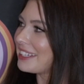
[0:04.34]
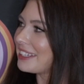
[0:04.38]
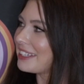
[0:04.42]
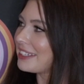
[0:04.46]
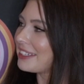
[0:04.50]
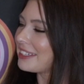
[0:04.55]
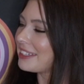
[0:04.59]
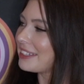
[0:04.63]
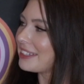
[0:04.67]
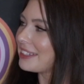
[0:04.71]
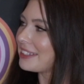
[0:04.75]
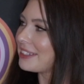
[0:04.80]

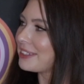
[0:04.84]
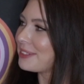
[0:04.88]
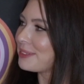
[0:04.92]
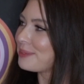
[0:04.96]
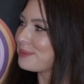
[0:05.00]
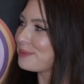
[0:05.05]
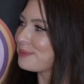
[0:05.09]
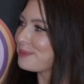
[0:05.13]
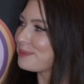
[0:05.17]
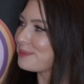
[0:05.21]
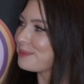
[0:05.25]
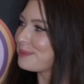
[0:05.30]

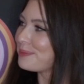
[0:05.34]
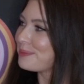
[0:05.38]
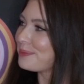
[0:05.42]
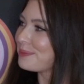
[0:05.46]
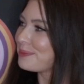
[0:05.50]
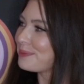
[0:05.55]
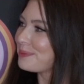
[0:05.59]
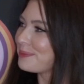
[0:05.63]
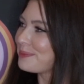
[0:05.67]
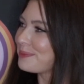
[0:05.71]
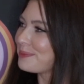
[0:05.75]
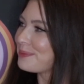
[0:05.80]

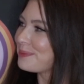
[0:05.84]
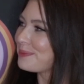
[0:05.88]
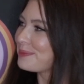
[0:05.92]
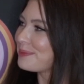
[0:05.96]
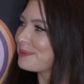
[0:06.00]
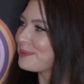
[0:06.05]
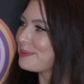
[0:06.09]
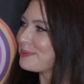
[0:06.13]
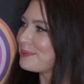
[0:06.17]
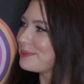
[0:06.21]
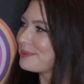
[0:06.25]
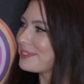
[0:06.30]

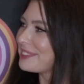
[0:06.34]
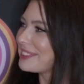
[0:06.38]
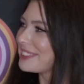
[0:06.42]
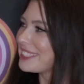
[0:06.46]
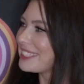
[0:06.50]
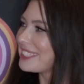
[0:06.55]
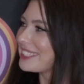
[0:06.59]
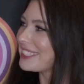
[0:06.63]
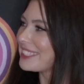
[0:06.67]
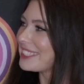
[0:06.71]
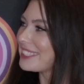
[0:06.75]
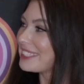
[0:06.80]

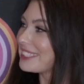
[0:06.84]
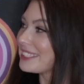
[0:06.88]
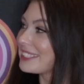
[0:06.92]
The person shown says nothing.